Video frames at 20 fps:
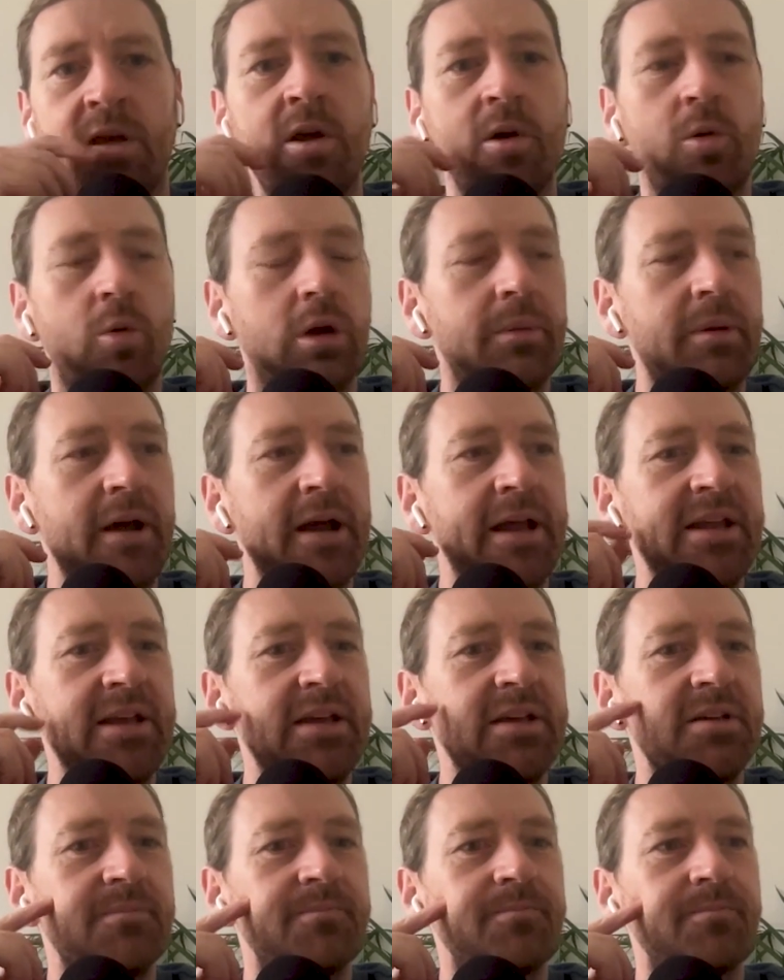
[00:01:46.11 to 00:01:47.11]
What about
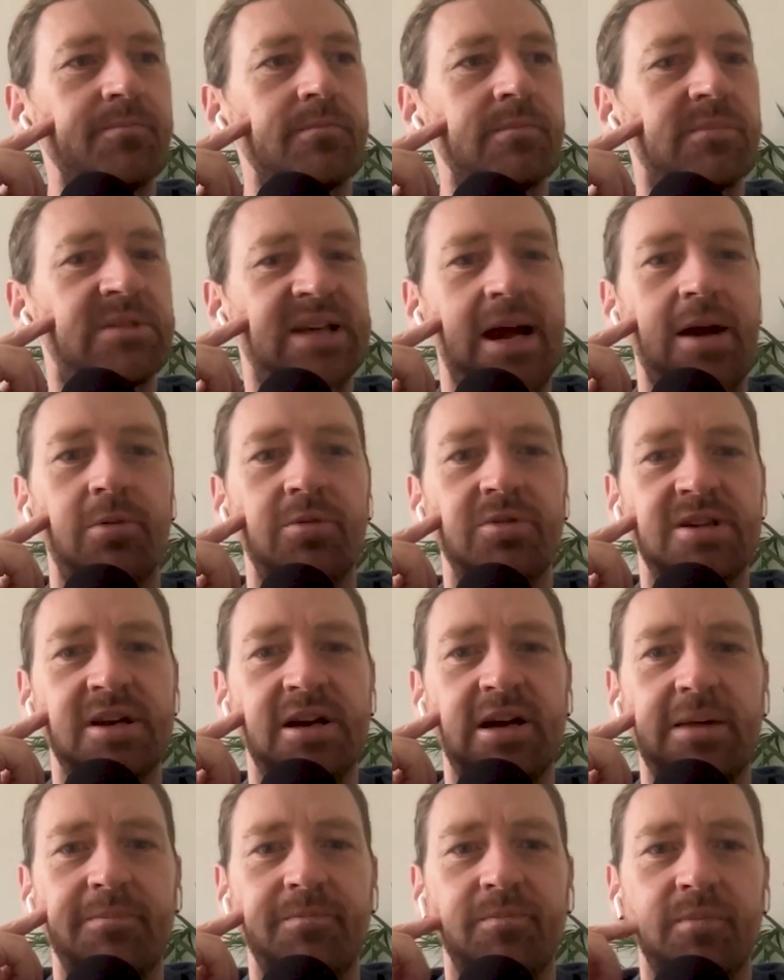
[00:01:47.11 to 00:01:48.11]
any
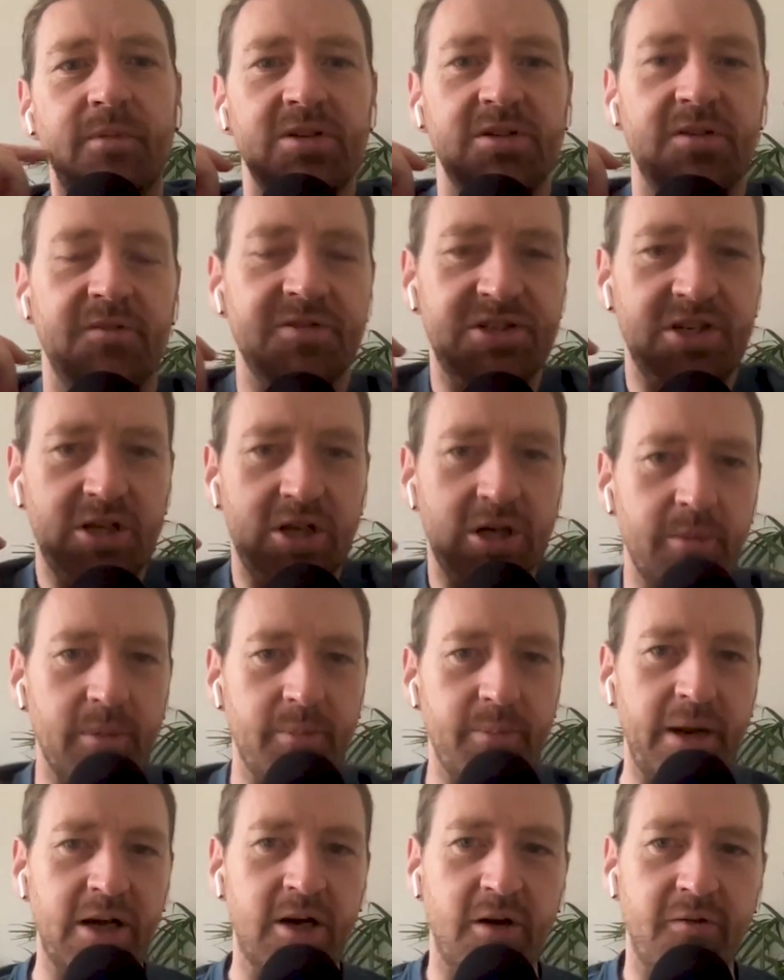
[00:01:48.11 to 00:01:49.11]
downtime? Because obviously coming
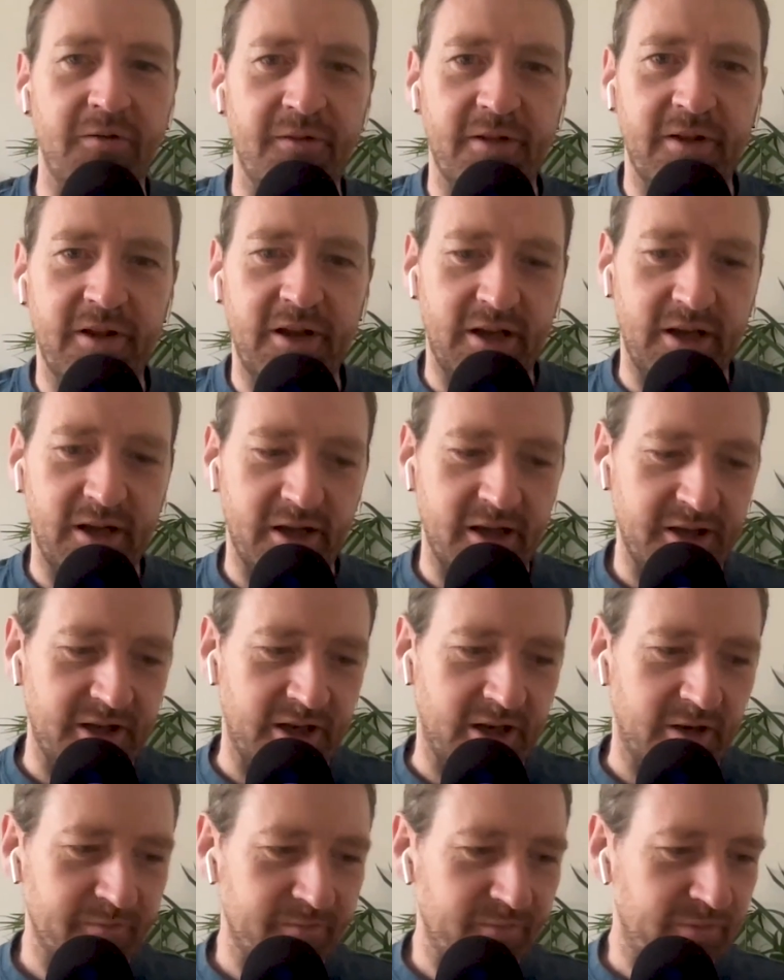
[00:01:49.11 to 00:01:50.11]
back off the uh, you
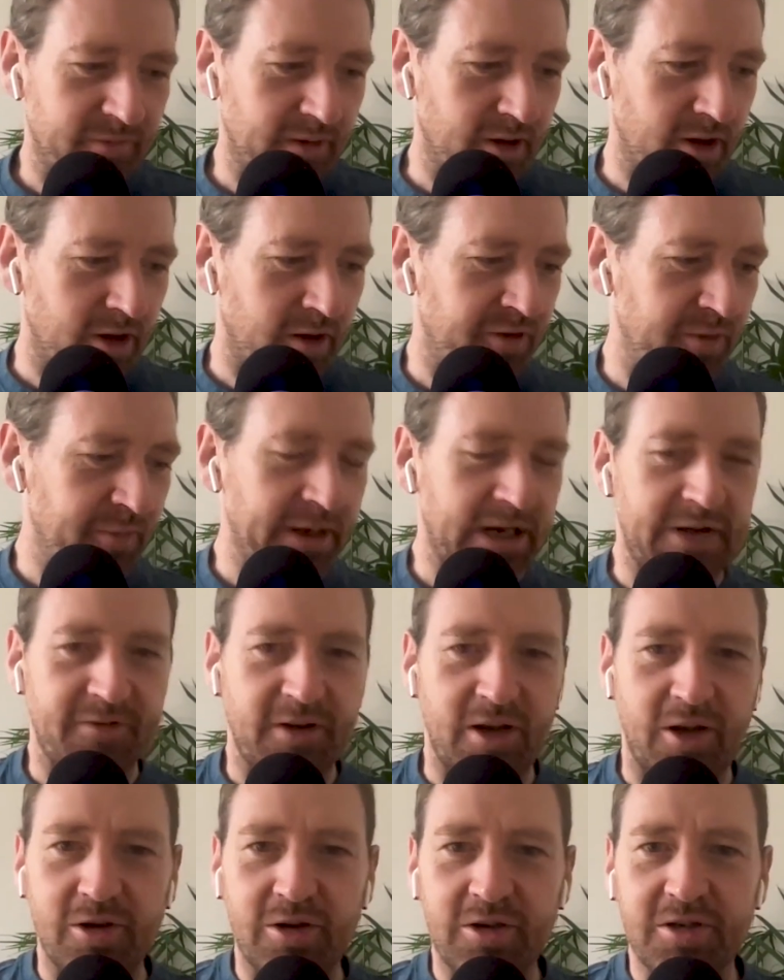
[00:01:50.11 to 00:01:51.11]
know off the back of a
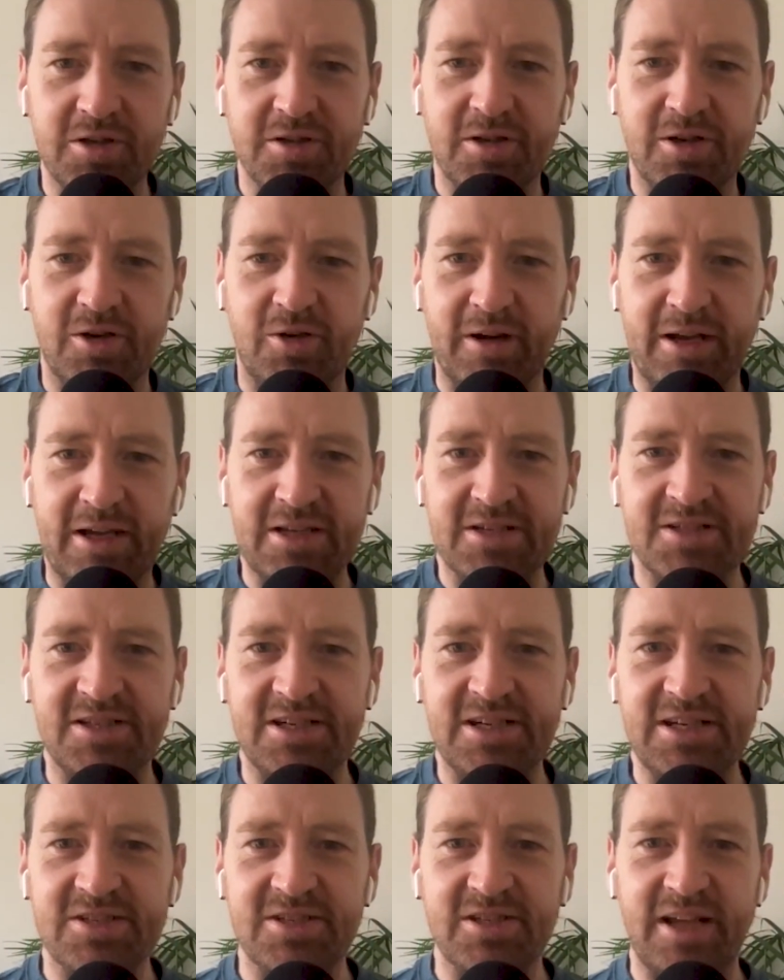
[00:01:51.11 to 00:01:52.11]
long cricket
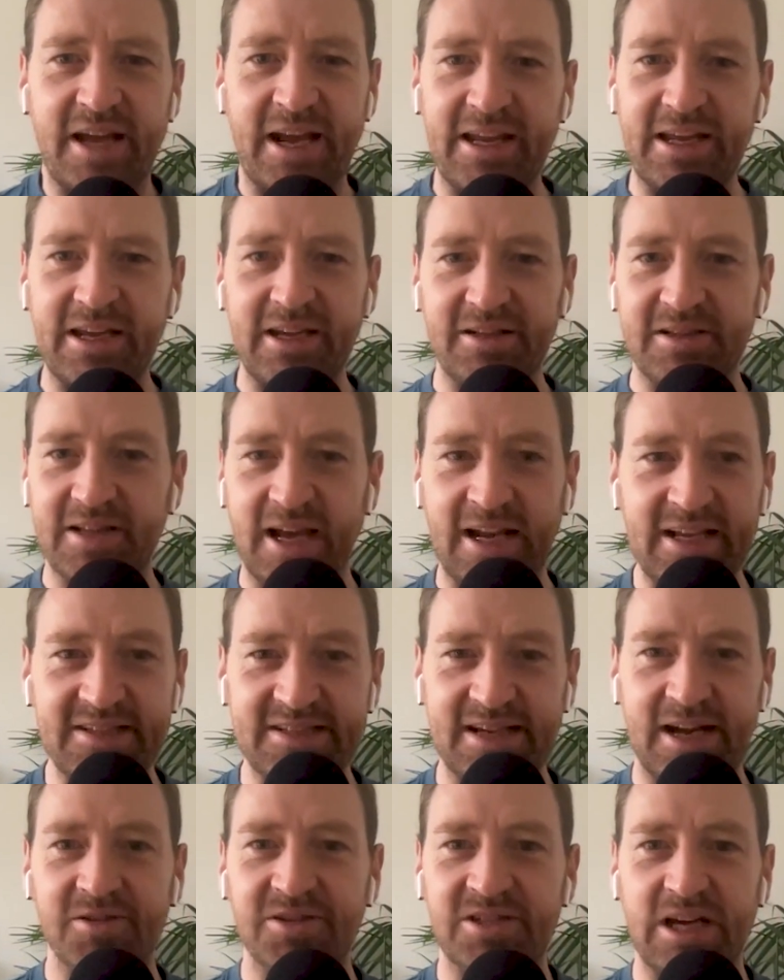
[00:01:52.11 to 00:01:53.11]
season. Any any
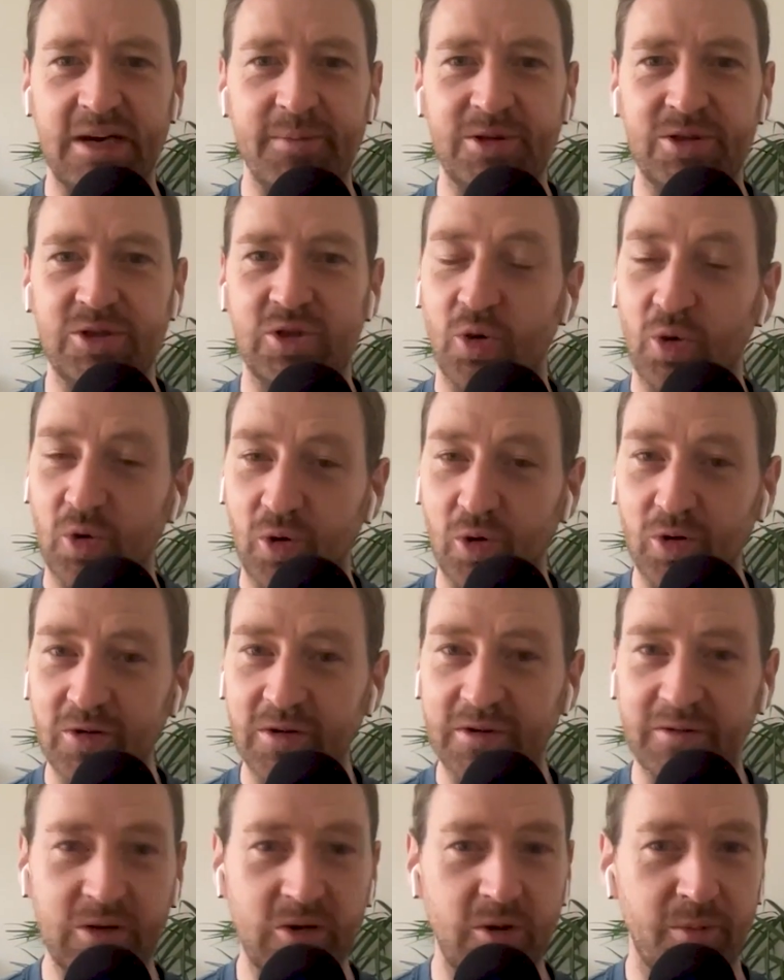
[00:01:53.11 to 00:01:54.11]
downtime at all?
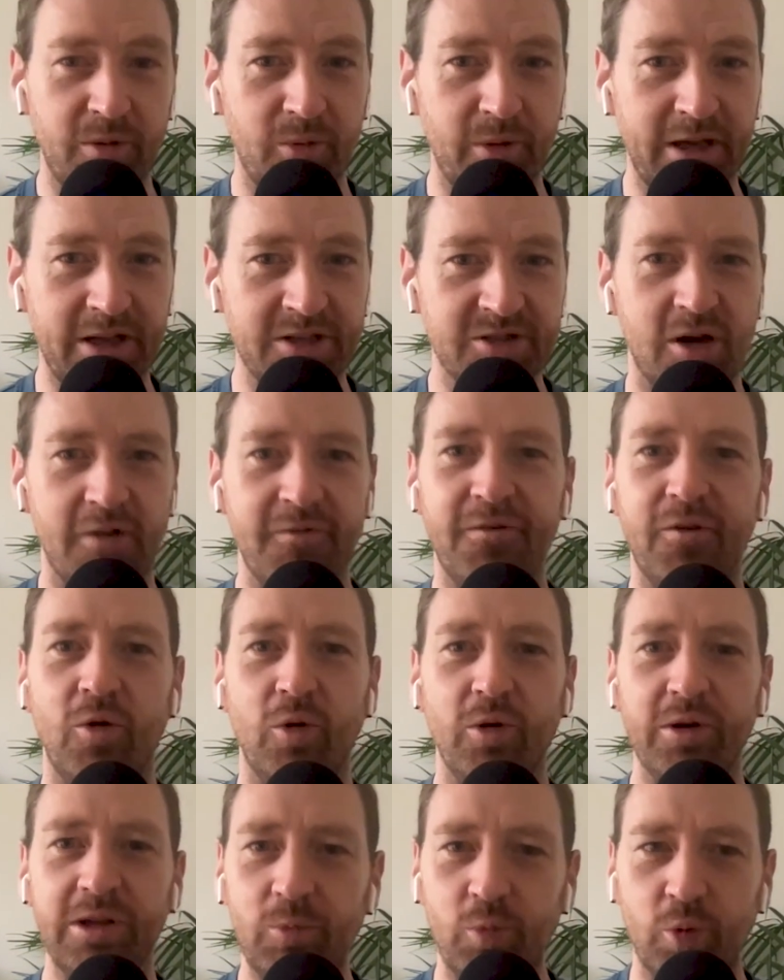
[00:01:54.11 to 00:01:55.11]
A couple of weeks off,
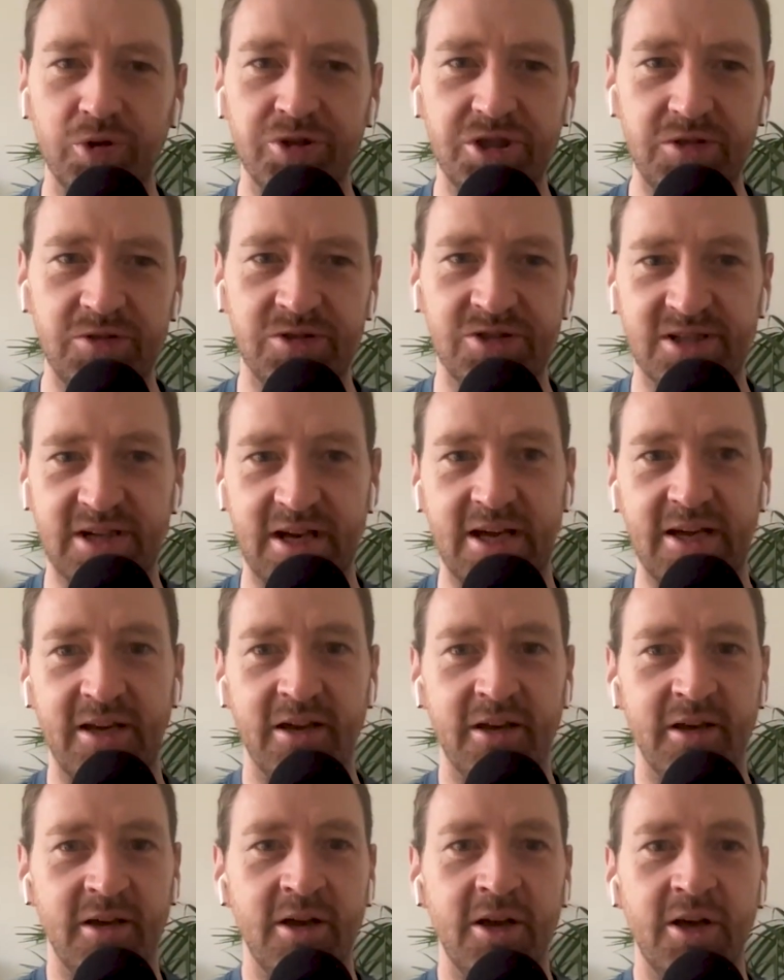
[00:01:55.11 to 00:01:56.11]
or you, would you say
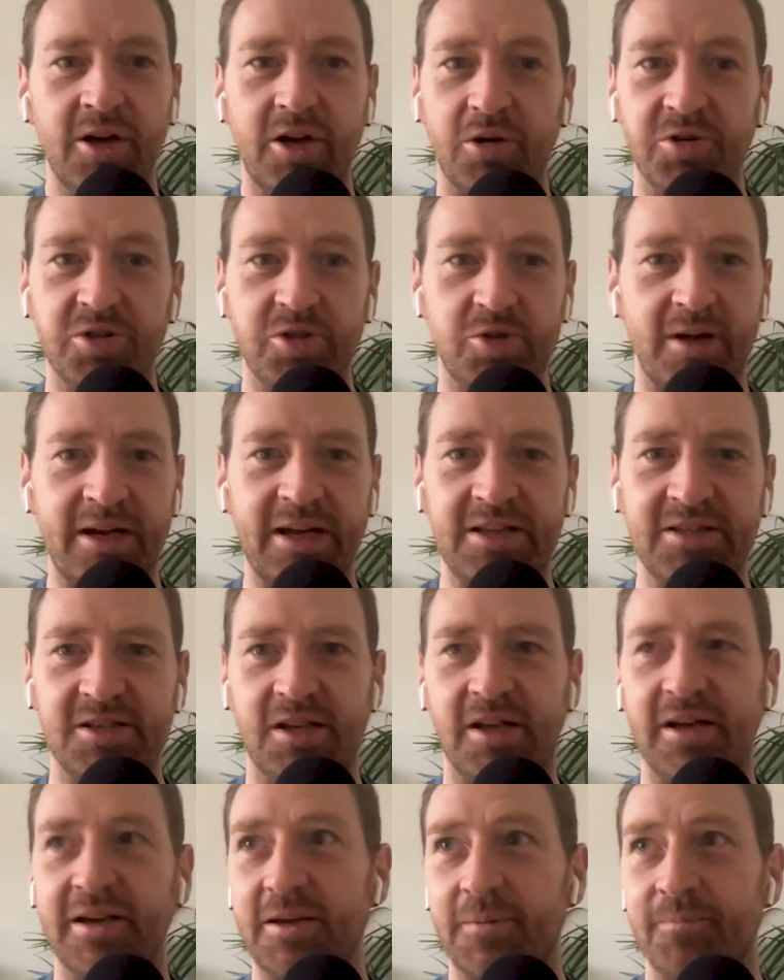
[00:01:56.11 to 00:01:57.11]
go straight into
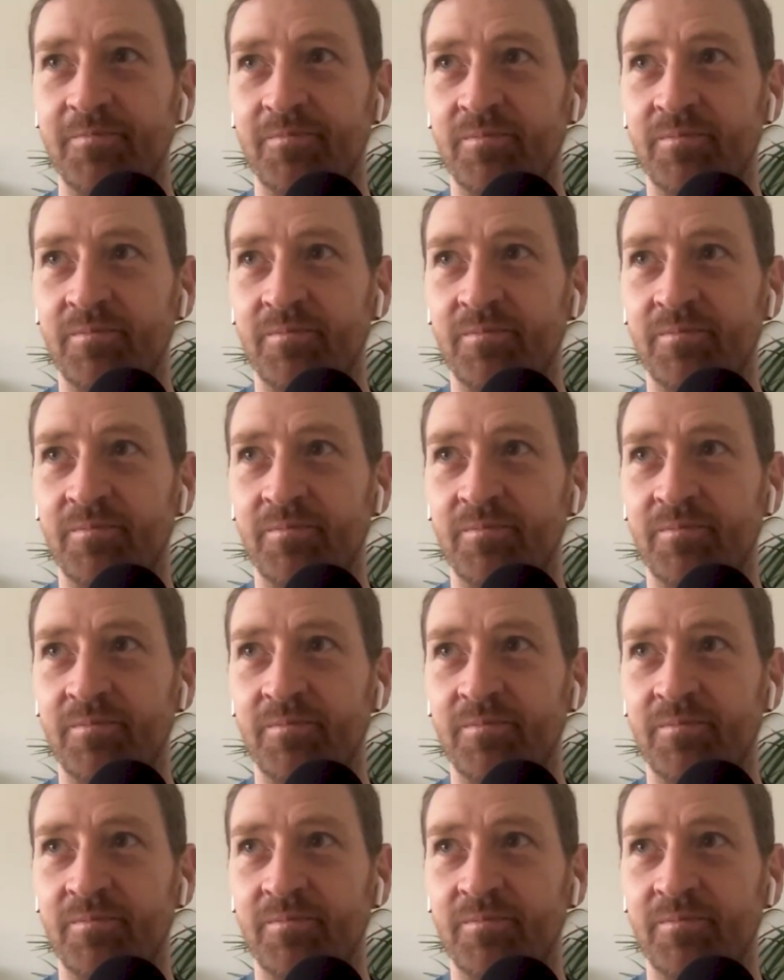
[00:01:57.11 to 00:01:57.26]
like